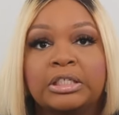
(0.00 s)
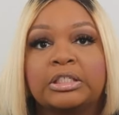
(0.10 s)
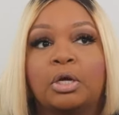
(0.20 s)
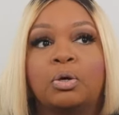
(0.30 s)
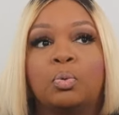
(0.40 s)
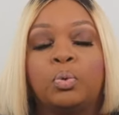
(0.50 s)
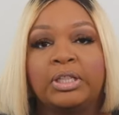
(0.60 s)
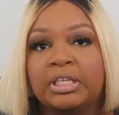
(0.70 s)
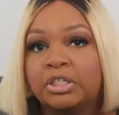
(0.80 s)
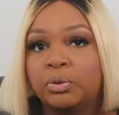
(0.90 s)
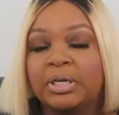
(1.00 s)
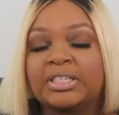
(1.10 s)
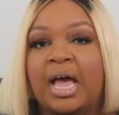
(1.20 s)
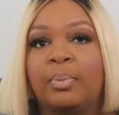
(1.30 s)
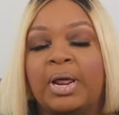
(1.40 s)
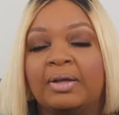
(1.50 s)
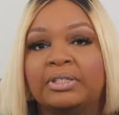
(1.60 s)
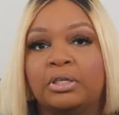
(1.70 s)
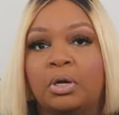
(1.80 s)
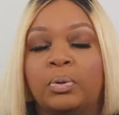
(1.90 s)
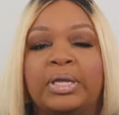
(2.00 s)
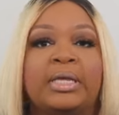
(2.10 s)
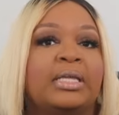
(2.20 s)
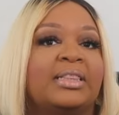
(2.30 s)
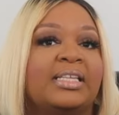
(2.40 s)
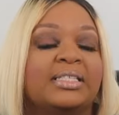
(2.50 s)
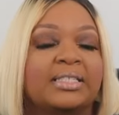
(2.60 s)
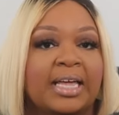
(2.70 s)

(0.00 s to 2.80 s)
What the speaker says: So with this dress, I would have to go and get this